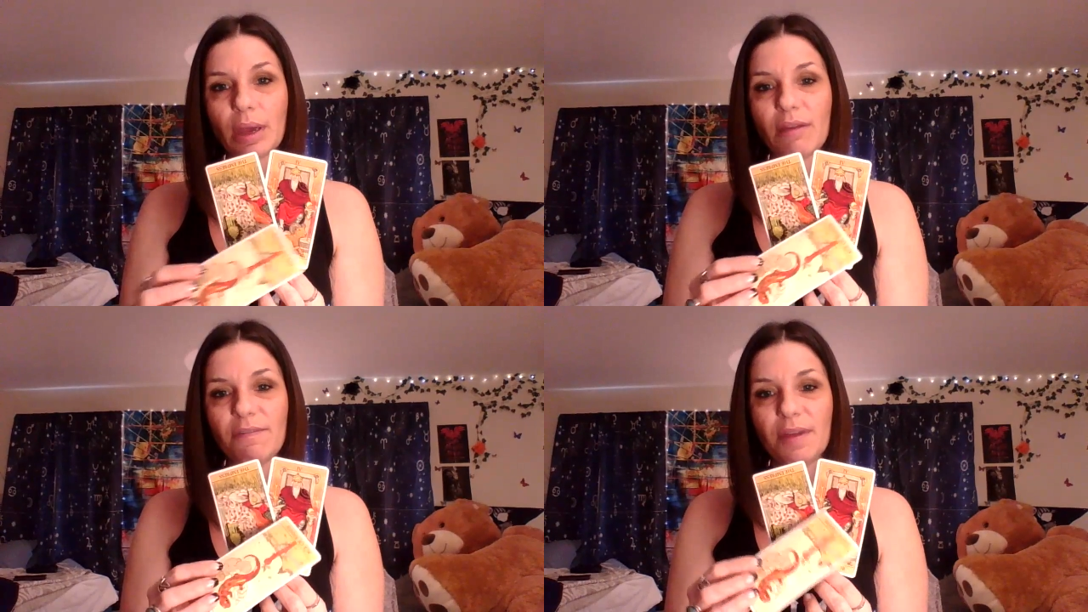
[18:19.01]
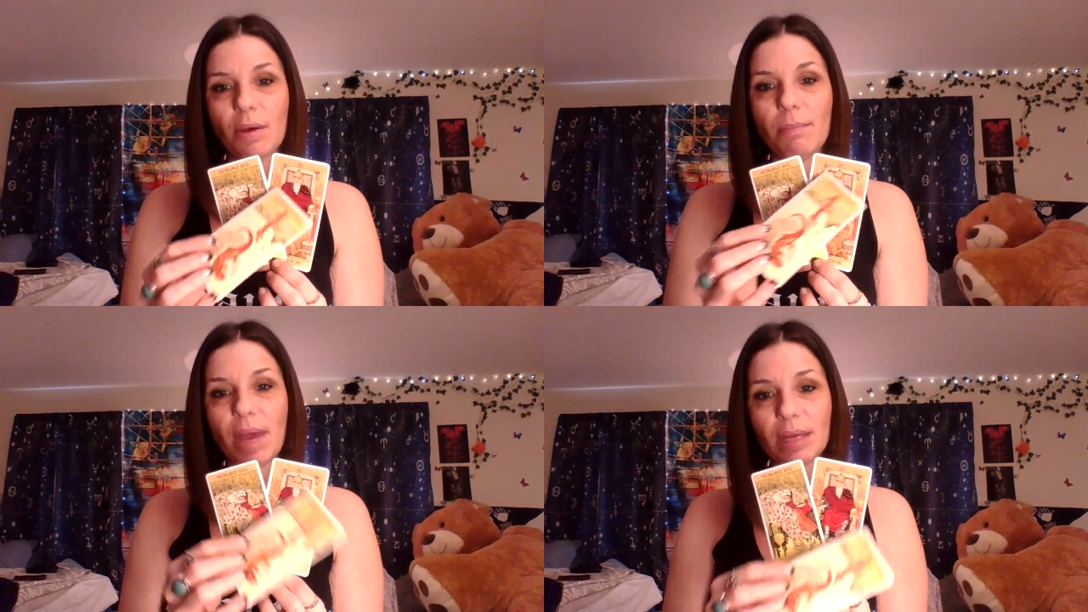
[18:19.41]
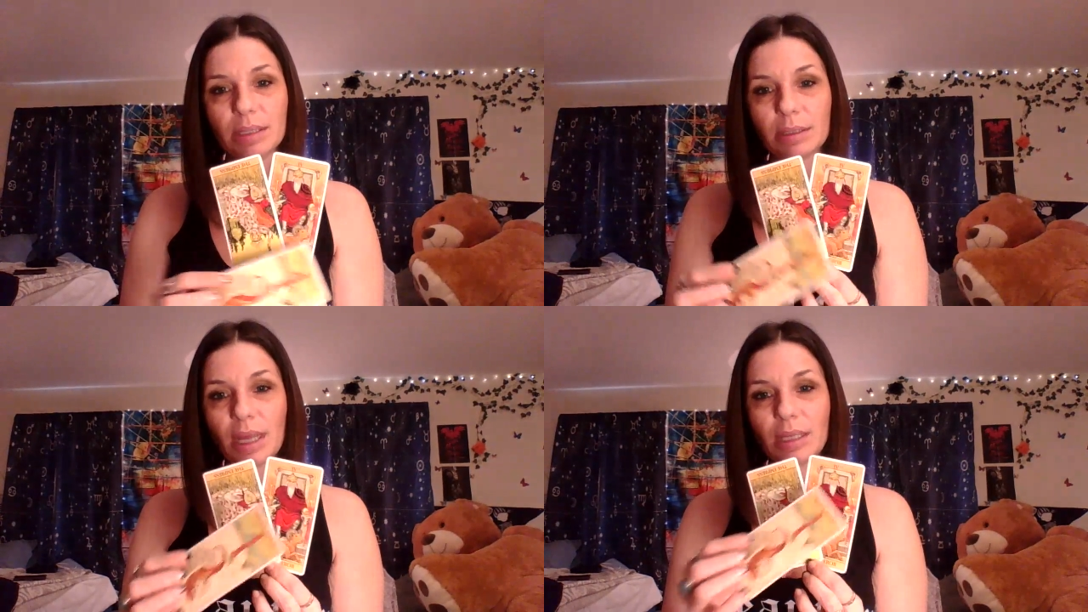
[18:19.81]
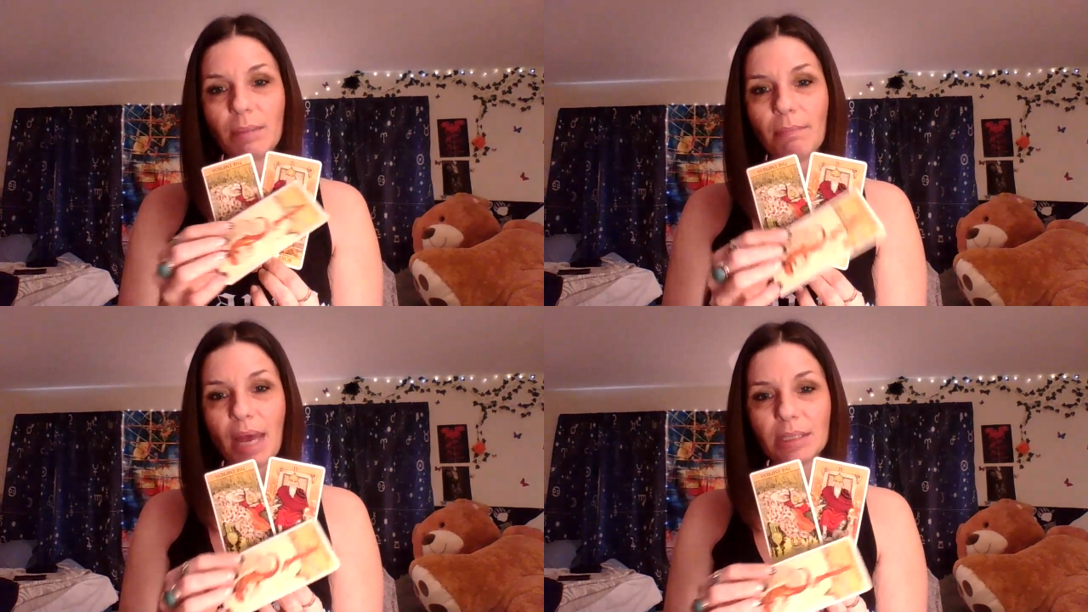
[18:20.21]
I feel like
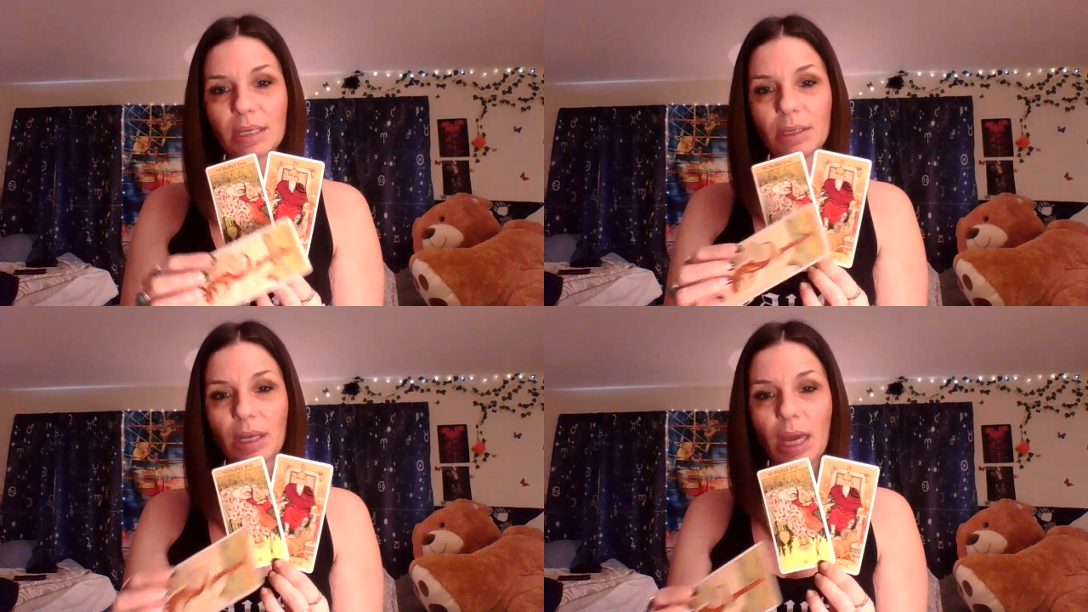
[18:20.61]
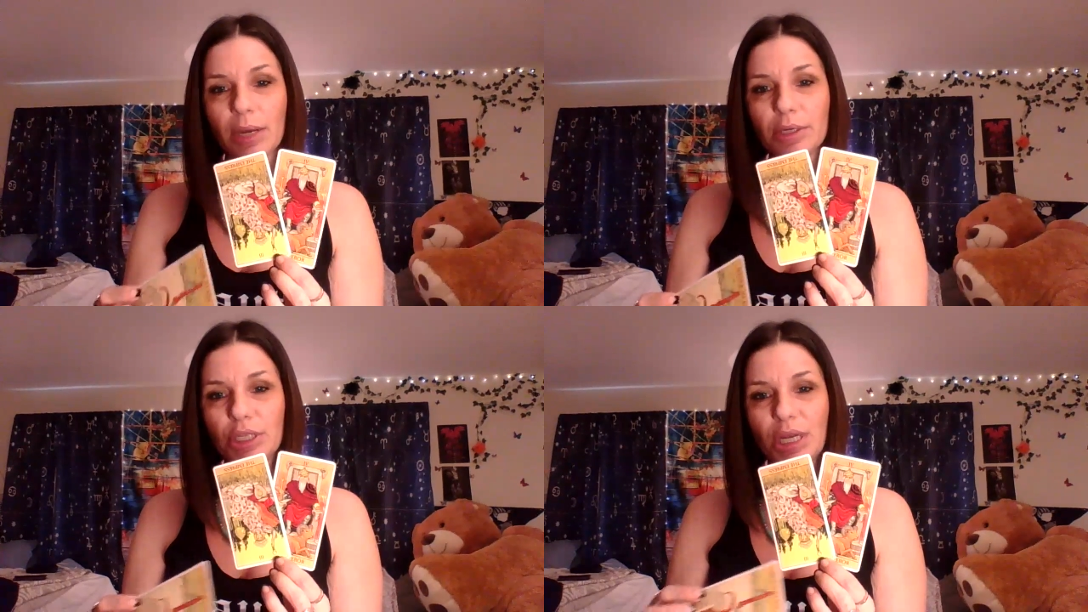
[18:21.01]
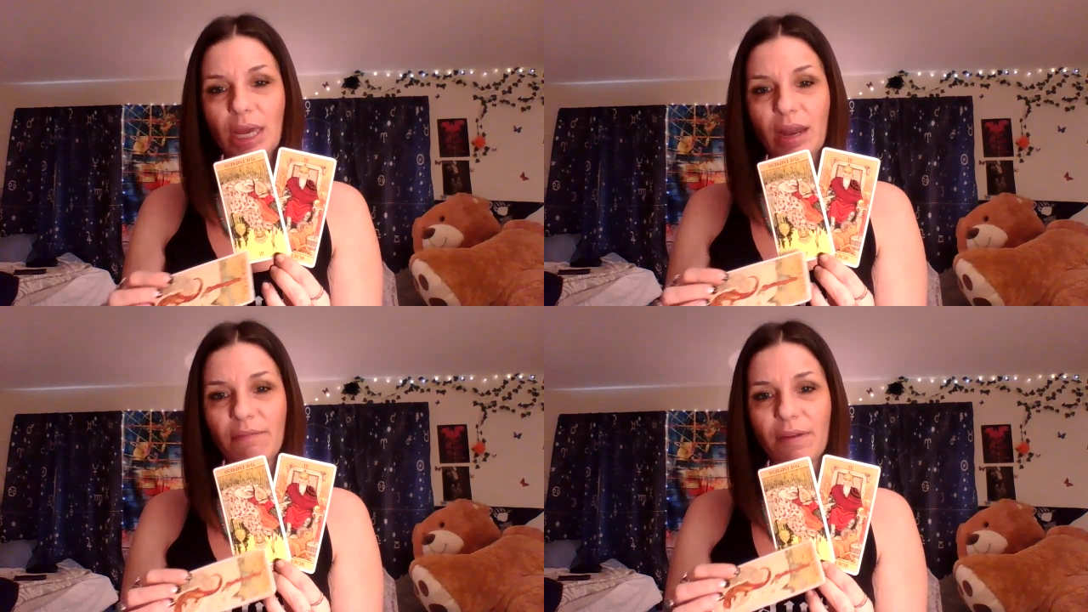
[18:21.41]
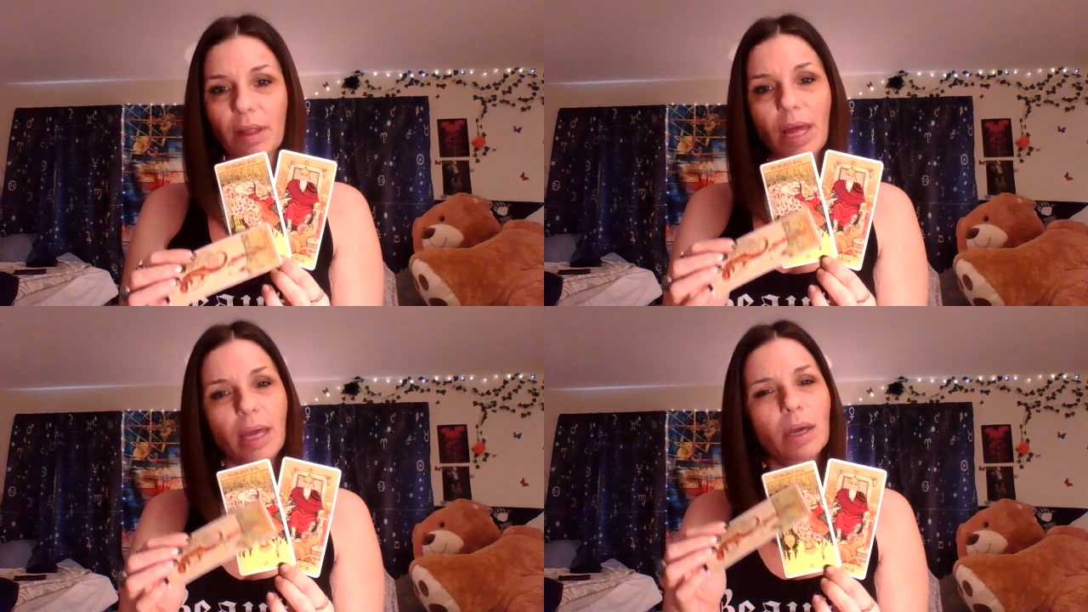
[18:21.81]
the masculine energy, and I feel
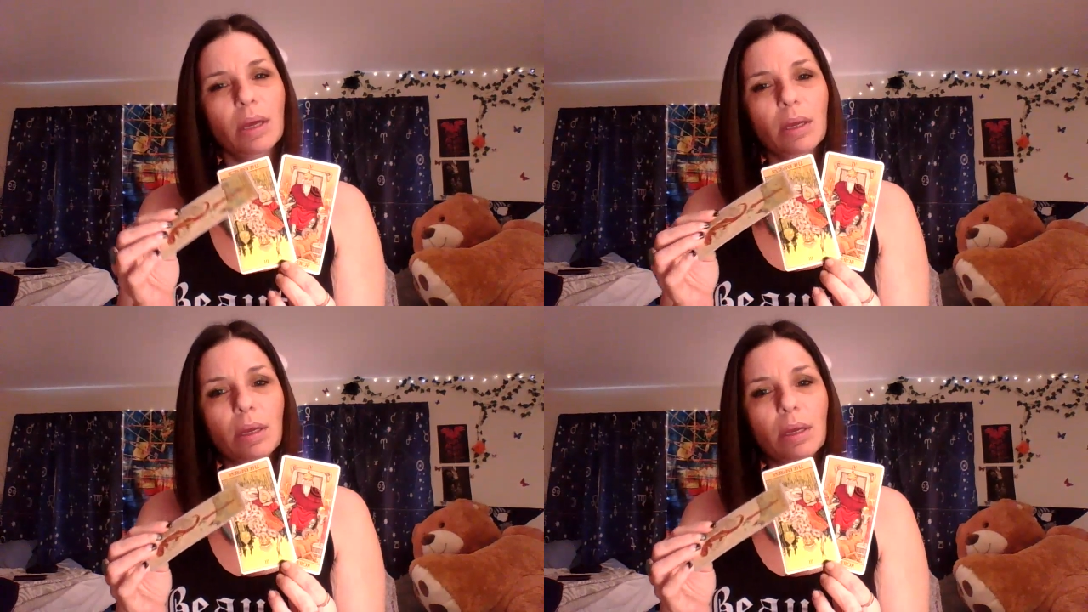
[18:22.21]
like